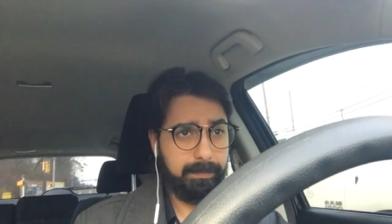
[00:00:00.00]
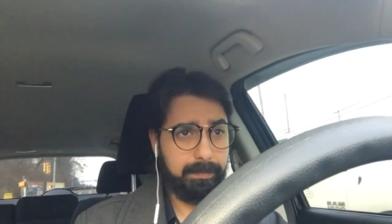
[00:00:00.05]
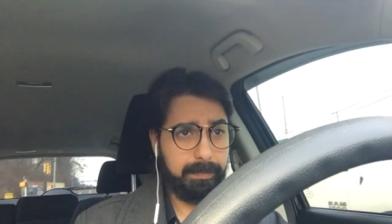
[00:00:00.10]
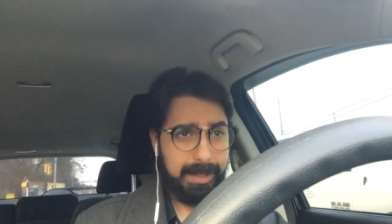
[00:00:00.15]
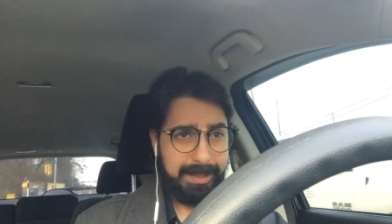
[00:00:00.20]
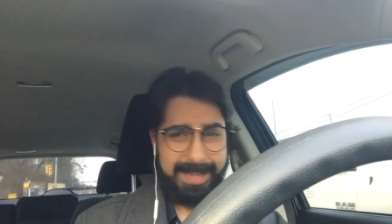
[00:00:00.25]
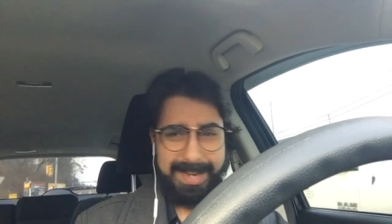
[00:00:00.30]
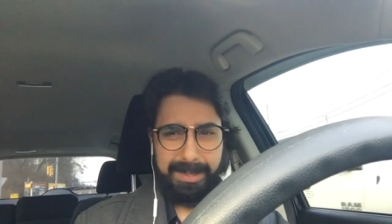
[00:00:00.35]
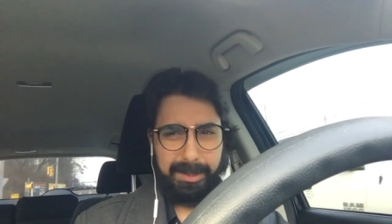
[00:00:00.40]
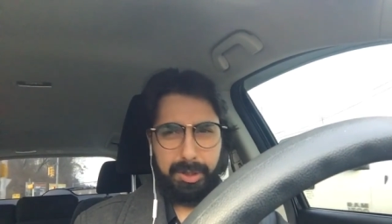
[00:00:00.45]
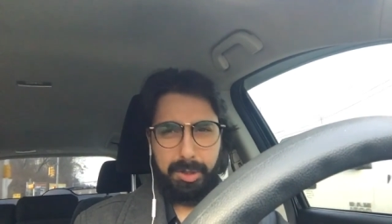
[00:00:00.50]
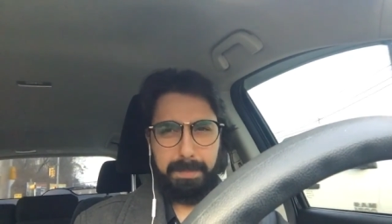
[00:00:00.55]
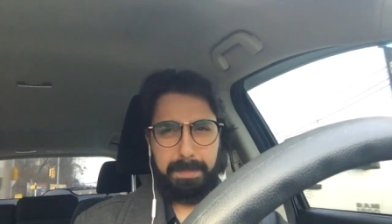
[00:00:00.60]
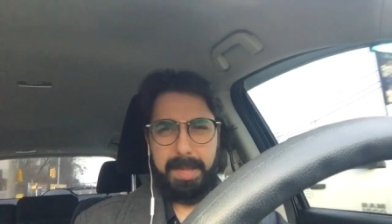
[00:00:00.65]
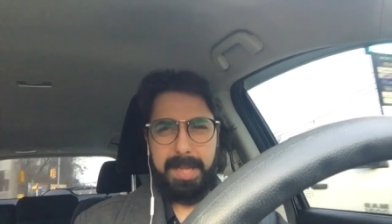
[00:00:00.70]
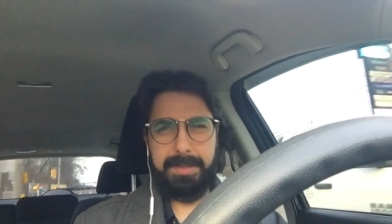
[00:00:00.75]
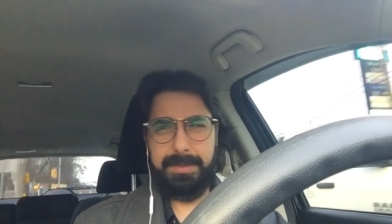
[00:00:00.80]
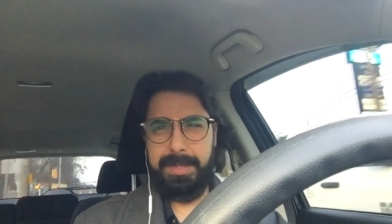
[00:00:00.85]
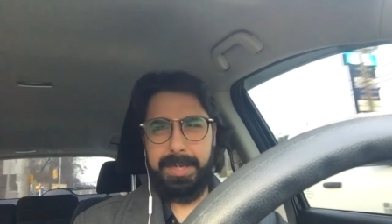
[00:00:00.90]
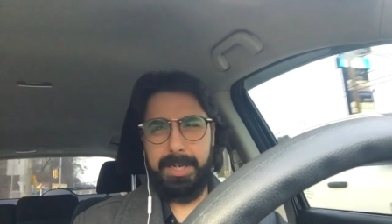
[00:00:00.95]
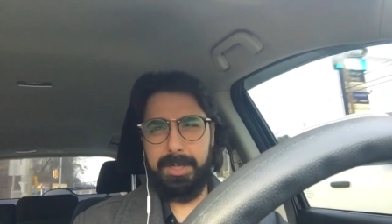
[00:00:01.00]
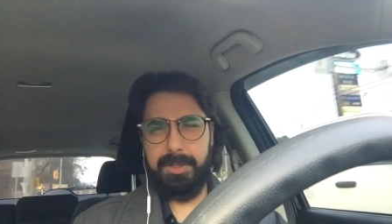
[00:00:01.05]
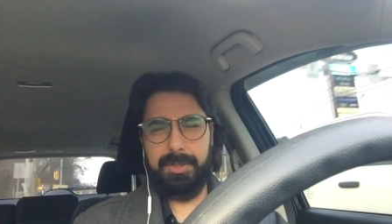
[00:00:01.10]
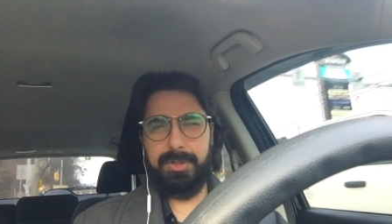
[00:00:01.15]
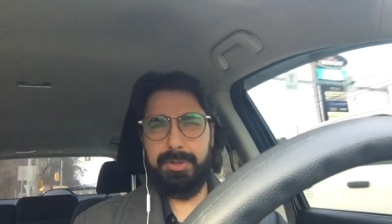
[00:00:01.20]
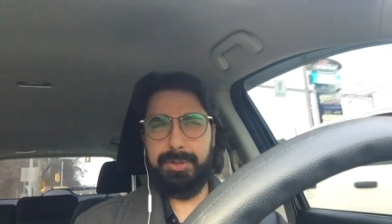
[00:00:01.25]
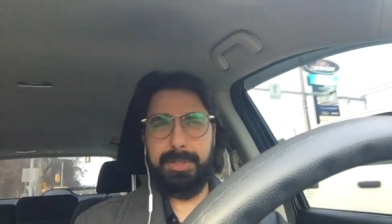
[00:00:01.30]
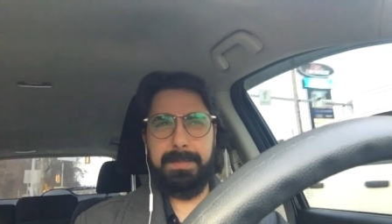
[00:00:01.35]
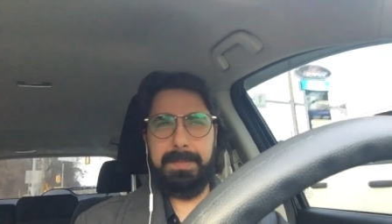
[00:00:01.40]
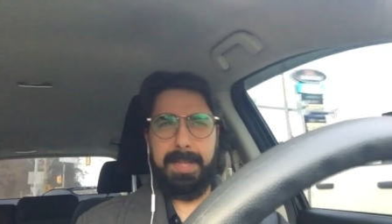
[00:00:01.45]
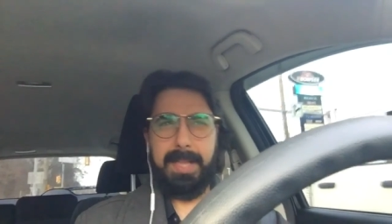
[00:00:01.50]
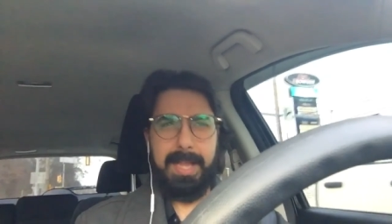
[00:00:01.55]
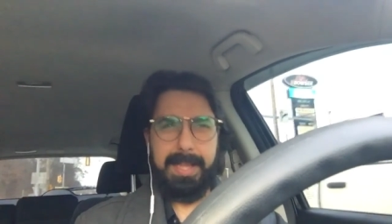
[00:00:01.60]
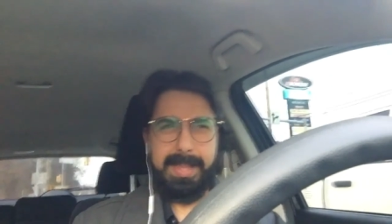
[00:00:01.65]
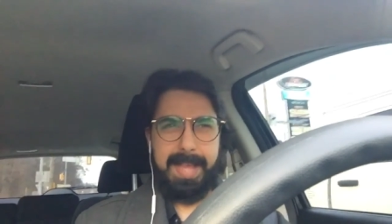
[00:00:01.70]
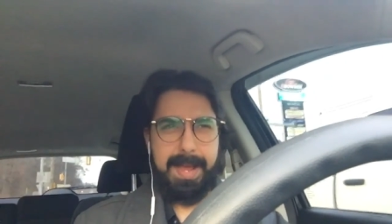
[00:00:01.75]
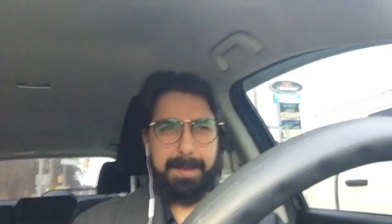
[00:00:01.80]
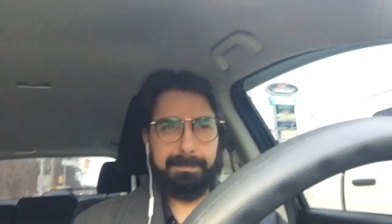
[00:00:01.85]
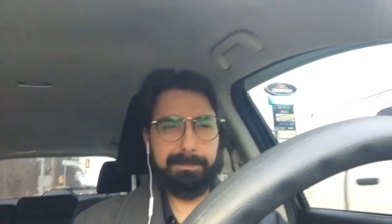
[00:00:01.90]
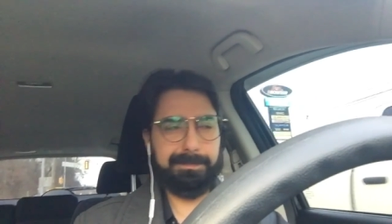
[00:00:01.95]
It's like two plus years or something like
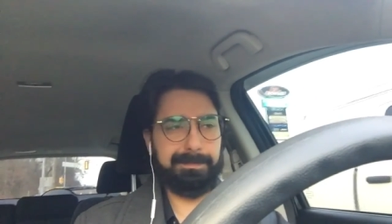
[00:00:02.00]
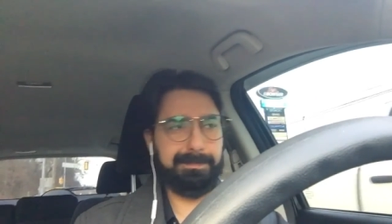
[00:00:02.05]
that.